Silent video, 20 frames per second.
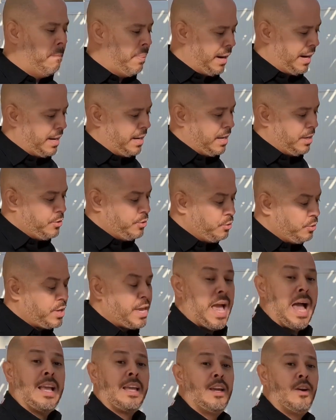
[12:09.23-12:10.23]
but you
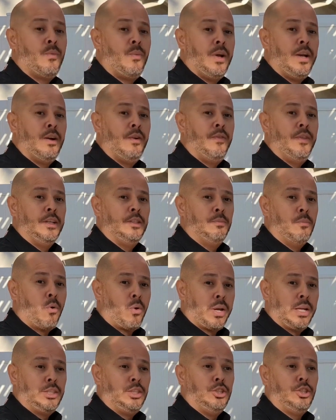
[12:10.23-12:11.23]
can get rid of this
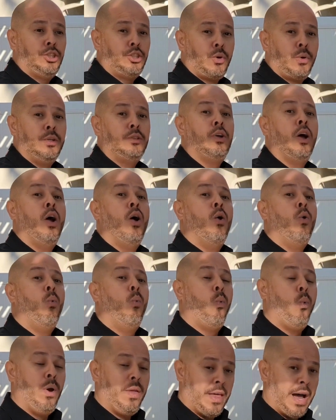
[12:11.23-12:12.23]
mortgage insurance
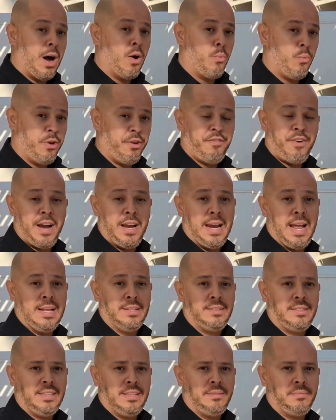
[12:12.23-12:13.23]
without
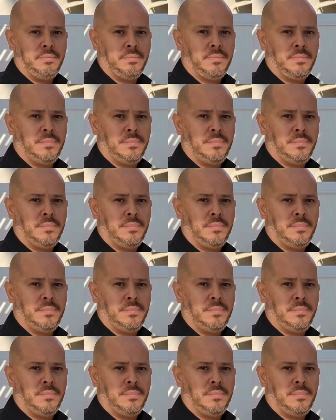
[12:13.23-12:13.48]
refinancing.